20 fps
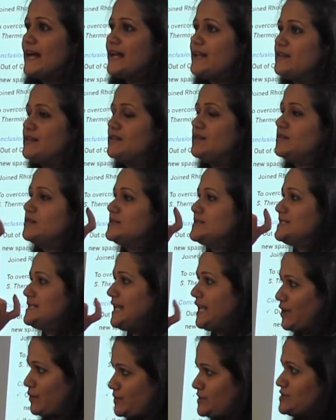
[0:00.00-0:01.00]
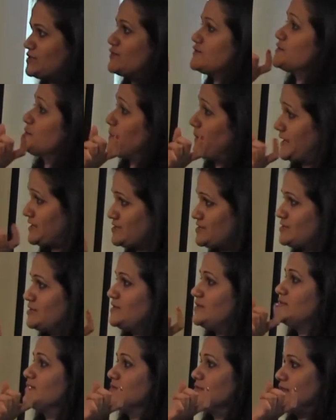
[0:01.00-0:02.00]
that the sequence of
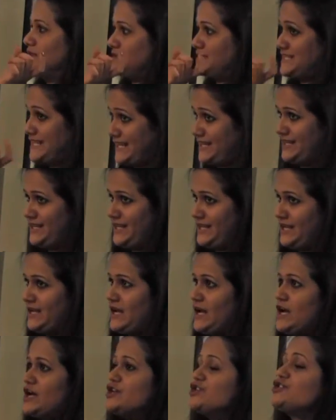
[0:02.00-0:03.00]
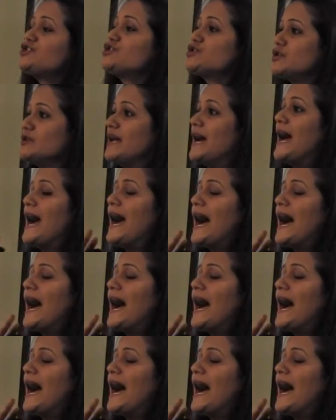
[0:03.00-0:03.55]
spacer DNA should